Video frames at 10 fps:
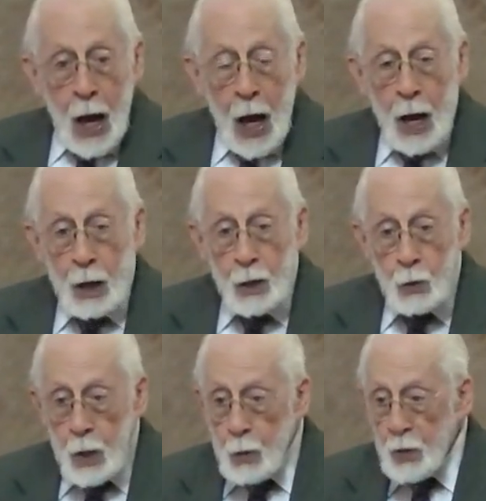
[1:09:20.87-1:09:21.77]
I
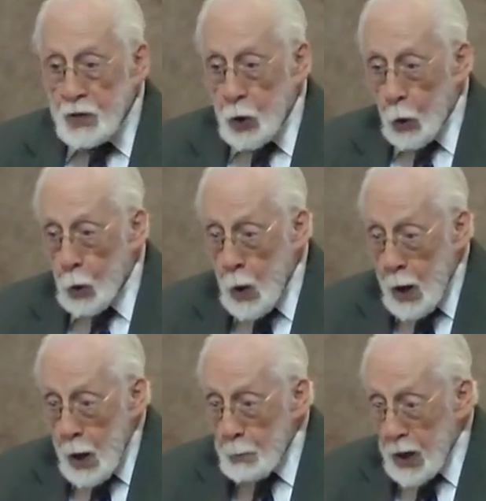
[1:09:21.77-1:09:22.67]
agree with you,
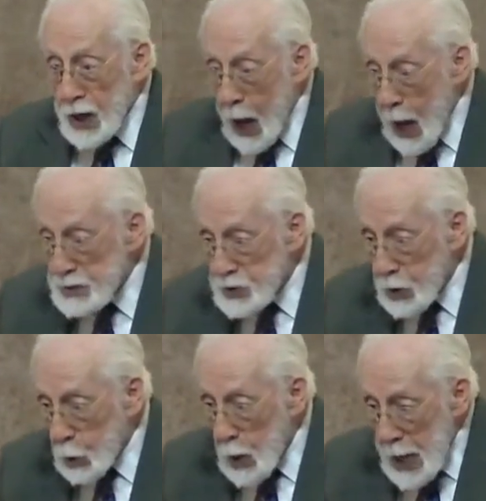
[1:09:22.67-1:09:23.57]
but I ask
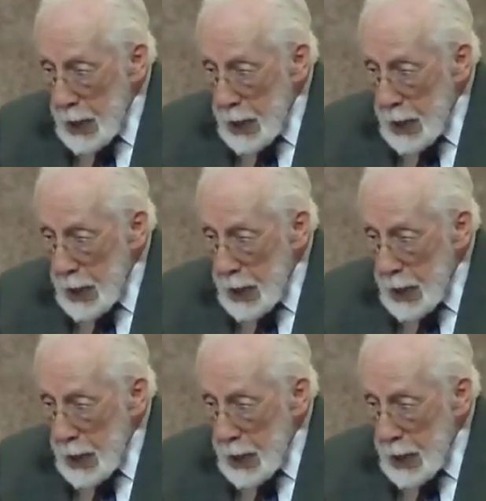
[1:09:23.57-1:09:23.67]
you,